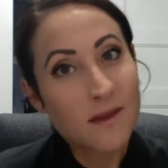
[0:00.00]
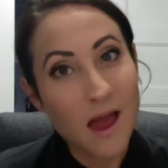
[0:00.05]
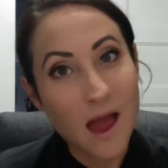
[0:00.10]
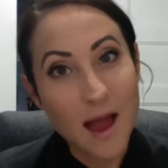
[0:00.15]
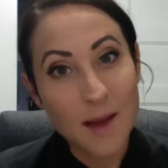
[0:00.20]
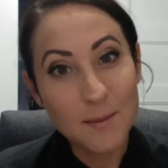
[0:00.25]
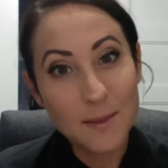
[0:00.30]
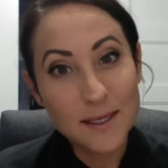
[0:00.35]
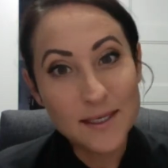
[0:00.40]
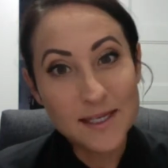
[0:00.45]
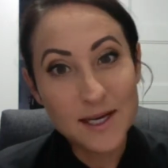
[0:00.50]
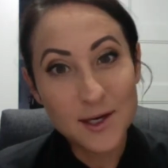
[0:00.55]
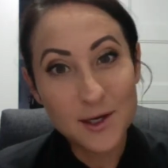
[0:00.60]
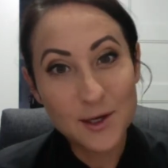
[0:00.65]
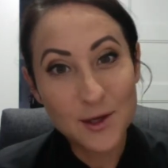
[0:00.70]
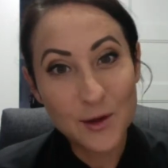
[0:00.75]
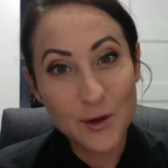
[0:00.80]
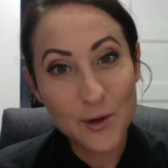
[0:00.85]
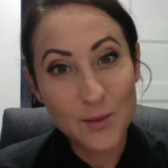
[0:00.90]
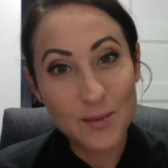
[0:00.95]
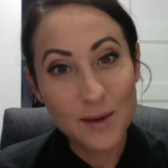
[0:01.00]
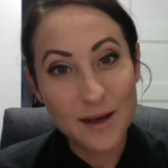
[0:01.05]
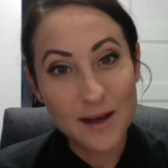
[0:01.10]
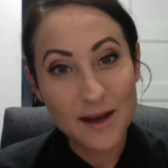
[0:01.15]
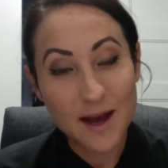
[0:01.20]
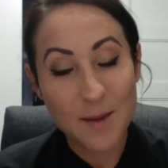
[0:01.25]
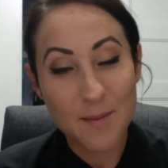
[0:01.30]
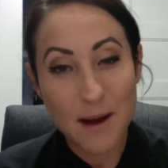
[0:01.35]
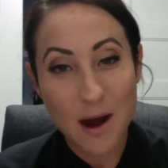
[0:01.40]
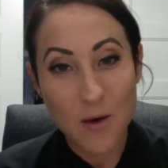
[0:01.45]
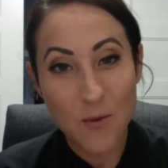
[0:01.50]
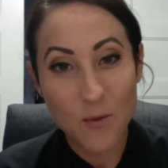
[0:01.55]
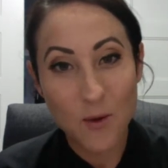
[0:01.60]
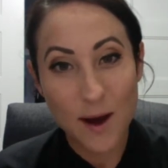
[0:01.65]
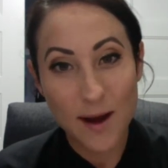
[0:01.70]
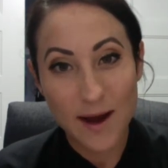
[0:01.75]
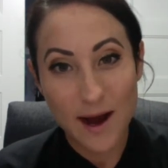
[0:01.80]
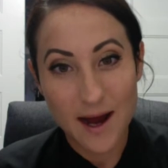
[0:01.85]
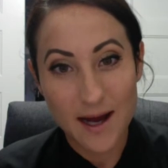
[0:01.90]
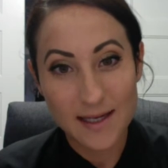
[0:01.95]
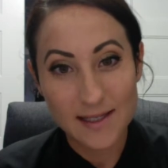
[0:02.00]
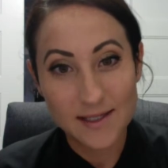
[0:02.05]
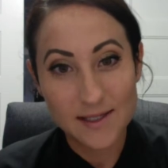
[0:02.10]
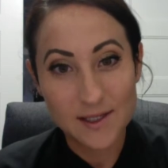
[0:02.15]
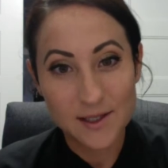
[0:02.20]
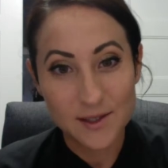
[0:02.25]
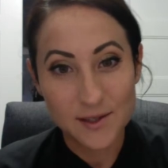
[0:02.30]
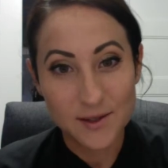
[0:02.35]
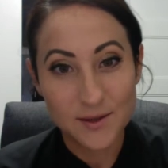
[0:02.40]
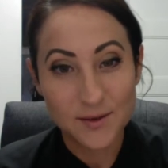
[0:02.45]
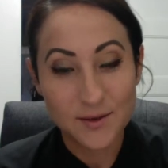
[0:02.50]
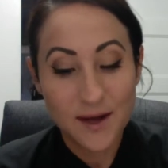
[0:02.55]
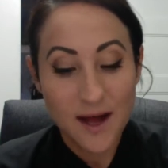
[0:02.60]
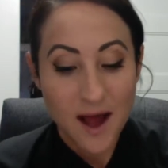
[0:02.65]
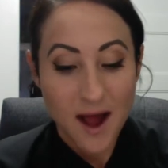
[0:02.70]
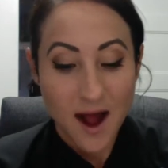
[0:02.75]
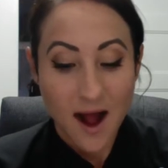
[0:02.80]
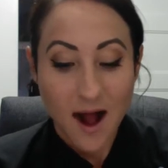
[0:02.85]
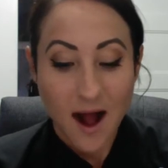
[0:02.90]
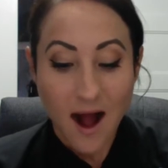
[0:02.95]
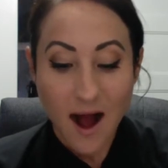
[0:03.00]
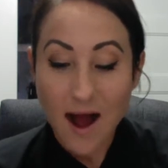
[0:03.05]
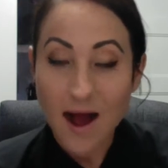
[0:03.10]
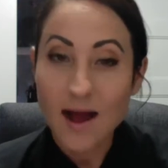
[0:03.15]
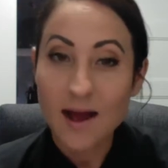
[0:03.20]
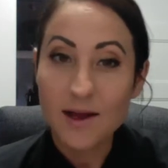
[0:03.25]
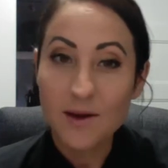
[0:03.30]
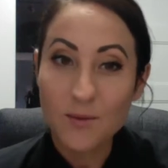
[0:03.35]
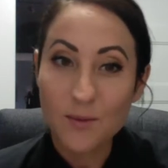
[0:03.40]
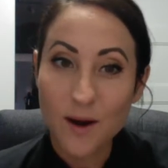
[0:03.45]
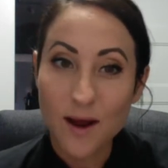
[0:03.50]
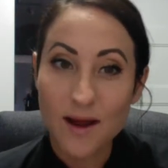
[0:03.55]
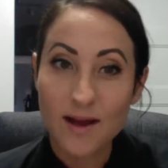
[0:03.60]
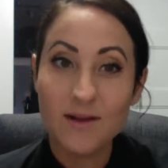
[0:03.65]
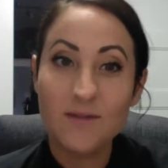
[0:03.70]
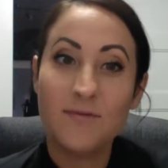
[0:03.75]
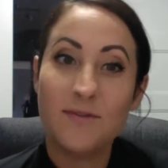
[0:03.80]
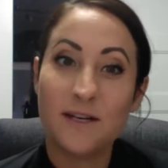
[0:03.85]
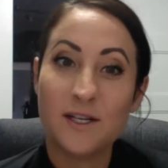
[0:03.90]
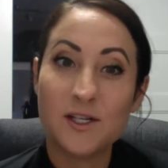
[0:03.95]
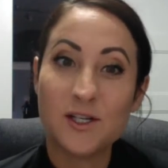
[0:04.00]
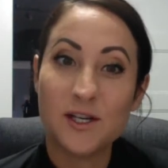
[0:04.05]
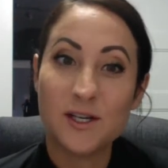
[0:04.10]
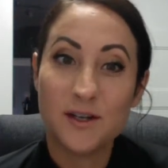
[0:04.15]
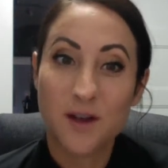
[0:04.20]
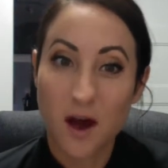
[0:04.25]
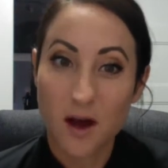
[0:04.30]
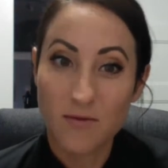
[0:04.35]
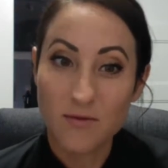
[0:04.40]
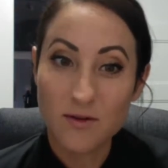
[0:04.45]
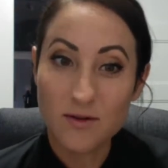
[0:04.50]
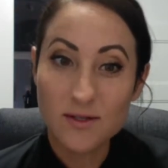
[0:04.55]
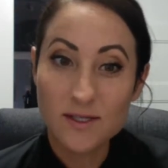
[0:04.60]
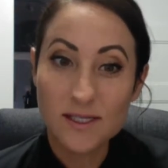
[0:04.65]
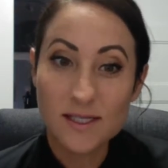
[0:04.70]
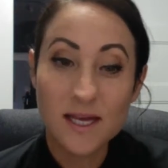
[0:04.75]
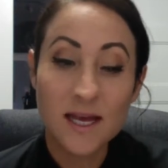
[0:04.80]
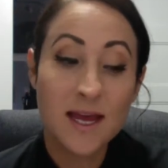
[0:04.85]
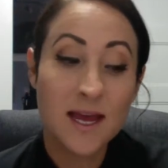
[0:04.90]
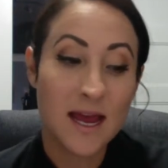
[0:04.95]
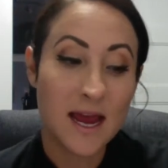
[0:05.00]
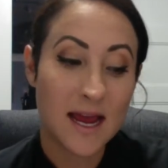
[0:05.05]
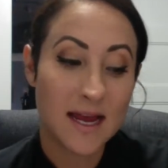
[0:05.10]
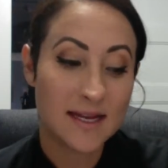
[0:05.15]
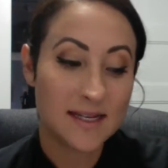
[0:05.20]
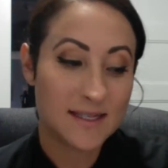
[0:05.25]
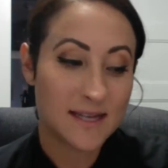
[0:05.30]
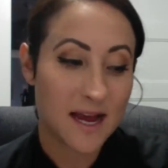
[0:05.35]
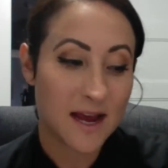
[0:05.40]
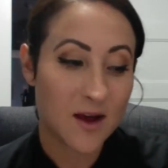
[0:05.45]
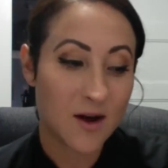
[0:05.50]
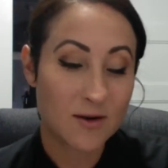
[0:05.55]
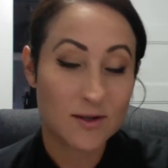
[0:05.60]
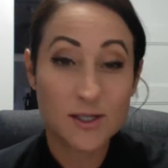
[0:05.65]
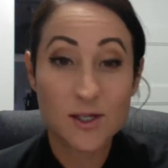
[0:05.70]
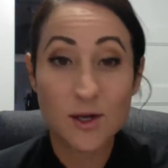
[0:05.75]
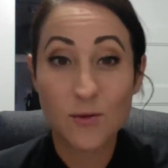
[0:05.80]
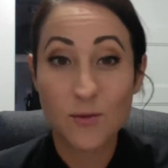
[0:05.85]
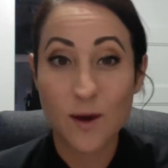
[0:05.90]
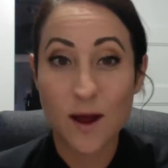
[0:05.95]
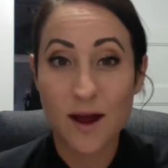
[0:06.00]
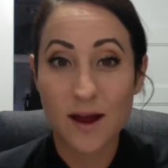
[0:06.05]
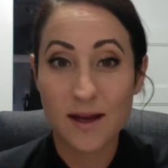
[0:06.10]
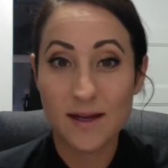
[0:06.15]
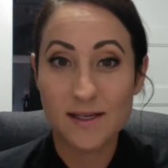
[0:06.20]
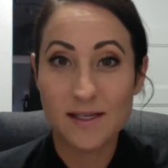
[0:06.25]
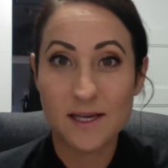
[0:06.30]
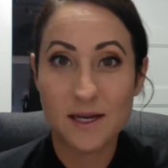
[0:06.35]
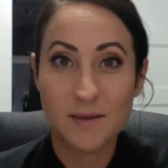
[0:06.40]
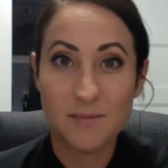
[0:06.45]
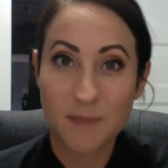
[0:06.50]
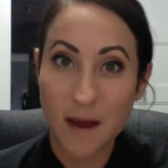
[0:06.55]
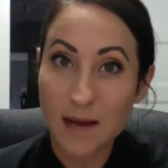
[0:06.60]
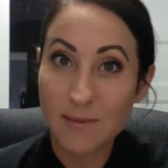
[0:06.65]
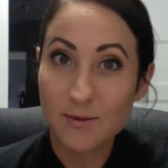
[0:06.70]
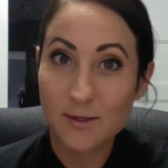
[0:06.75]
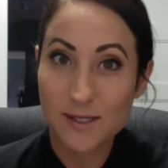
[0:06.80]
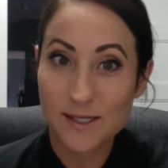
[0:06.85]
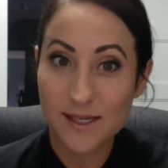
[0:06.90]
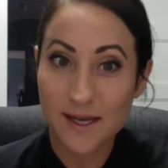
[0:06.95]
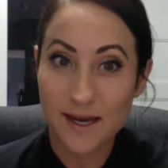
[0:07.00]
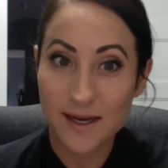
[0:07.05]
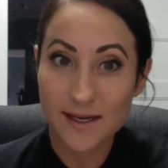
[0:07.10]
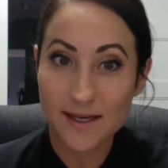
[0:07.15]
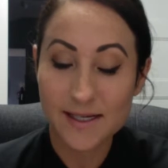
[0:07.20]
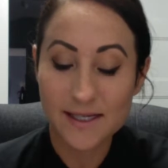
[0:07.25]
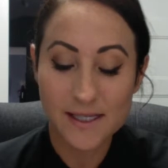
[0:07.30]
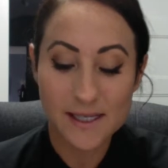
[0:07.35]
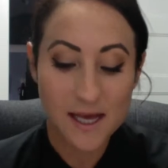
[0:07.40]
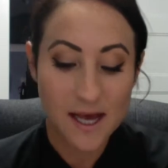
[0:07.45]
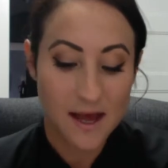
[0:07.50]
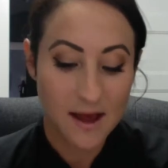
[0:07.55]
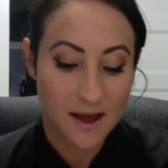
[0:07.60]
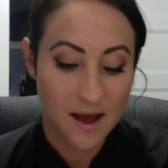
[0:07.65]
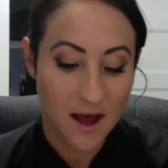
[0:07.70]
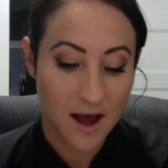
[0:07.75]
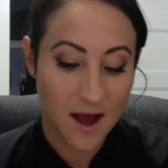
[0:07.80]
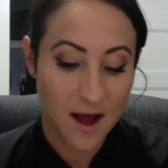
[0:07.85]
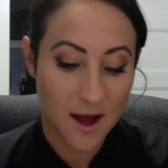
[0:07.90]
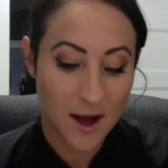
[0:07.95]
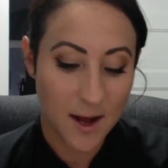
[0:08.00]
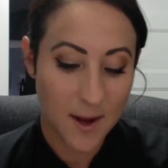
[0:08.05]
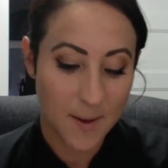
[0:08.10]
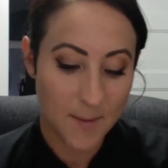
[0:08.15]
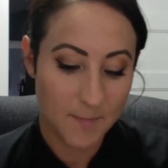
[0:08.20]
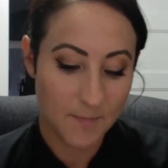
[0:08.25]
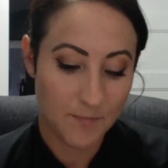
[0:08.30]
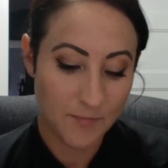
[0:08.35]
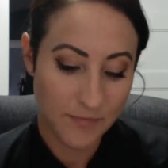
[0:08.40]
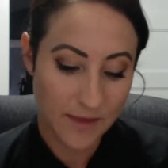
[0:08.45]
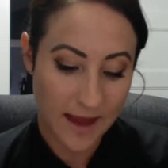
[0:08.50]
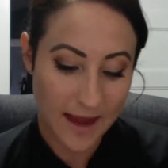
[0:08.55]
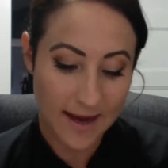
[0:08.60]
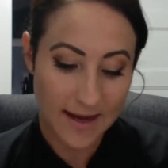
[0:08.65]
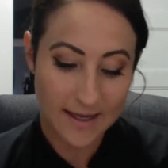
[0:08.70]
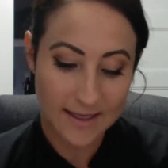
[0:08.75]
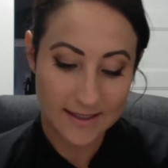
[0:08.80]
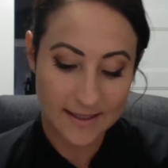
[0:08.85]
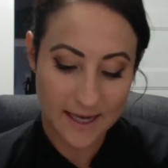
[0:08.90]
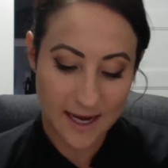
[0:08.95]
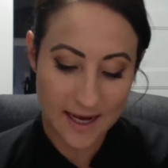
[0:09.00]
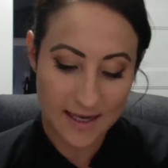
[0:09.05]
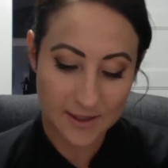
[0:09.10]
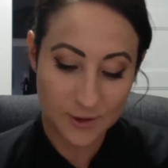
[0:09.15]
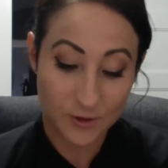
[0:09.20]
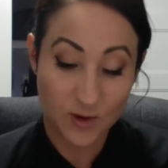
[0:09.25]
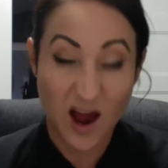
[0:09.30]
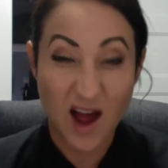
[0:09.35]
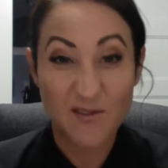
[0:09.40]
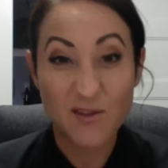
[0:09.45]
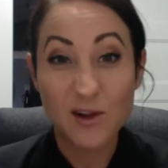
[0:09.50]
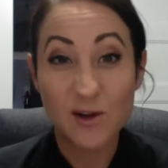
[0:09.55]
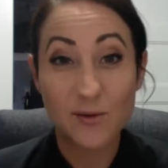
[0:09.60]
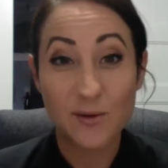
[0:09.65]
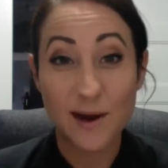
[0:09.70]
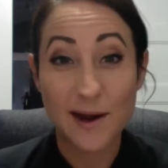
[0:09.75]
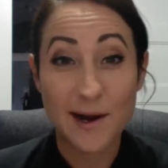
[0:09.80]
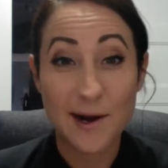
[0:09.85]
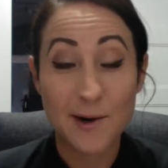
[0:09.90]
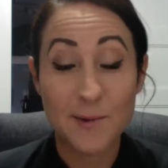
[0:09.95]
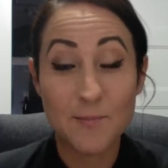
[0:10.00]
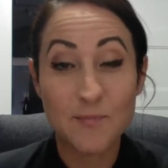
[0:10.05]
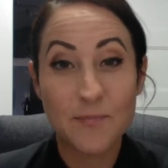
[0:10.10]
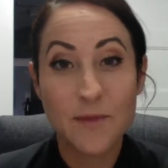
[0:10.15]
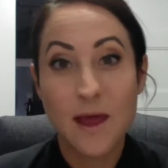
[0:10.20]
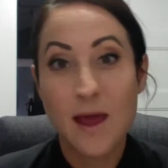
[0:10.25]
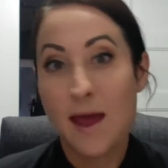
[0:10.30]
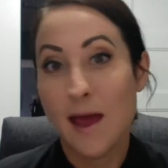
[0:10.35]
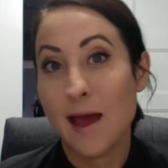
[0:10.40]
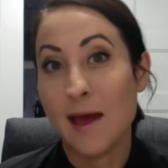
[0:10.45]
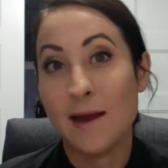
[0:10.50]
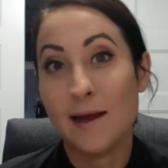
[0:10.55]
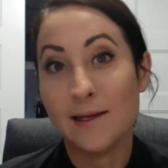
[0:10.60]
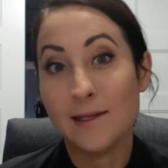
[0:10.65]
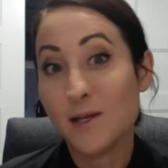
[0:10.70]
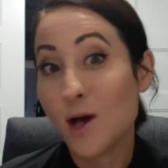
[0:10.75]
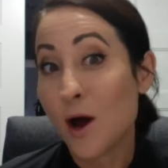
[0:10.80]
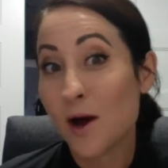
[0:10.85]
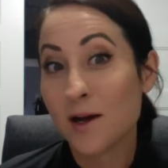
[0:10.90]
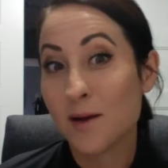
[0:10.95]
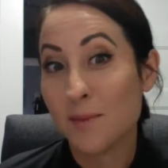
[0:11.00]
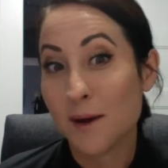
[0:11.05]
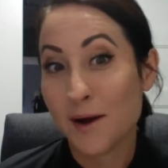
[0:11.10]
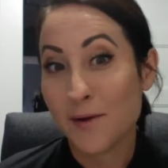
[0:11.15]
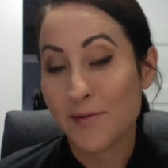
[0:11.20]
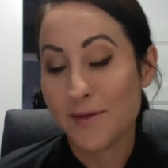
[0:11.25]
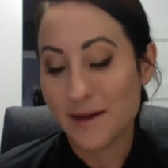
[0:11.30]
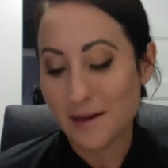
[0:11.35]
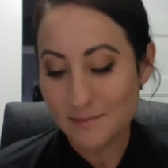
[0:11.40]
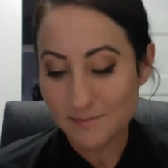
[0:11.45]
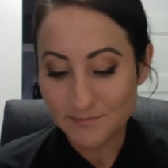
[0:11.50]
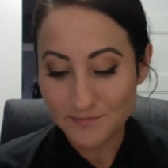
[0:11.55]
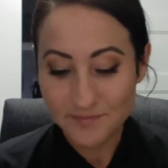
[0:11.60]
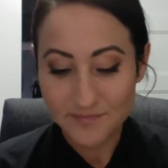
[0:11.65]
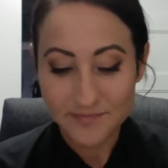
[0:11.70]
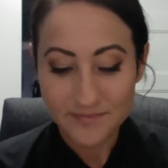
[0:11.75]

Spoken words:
I'm going to tell you a little bit about what I do. I write fiction novels and I also write Bible studies and I travel around and I talk about them